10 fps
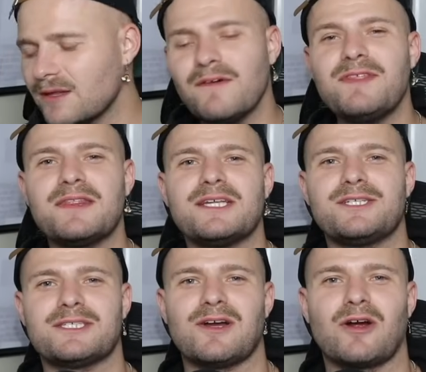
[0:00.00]
love that they
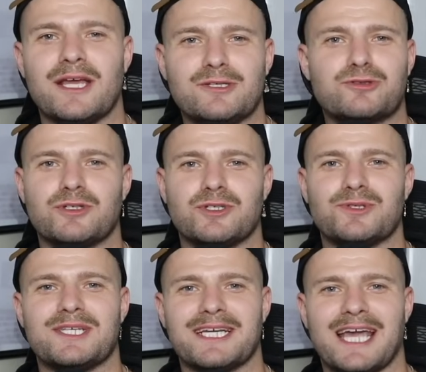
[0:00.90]
just are
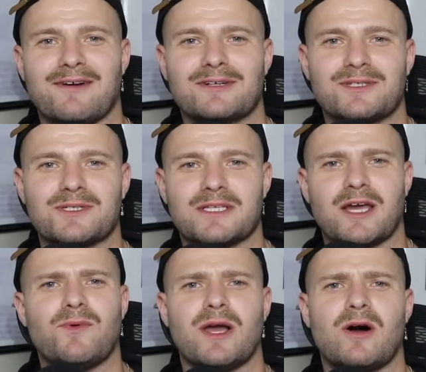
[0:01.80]
introducing characters
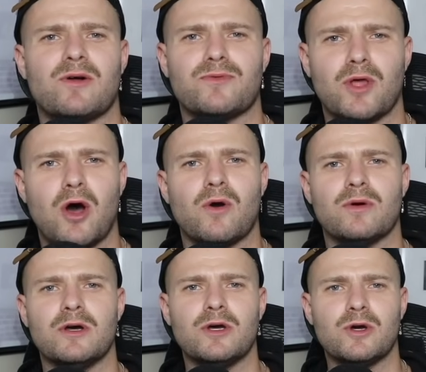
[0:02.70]
like we all
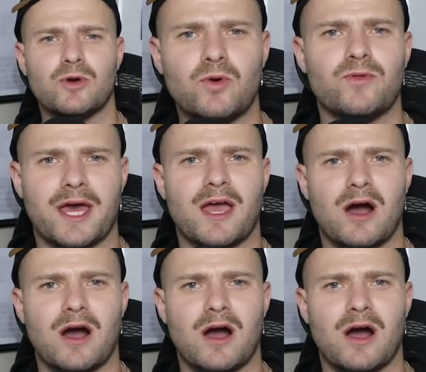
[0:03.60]
know who they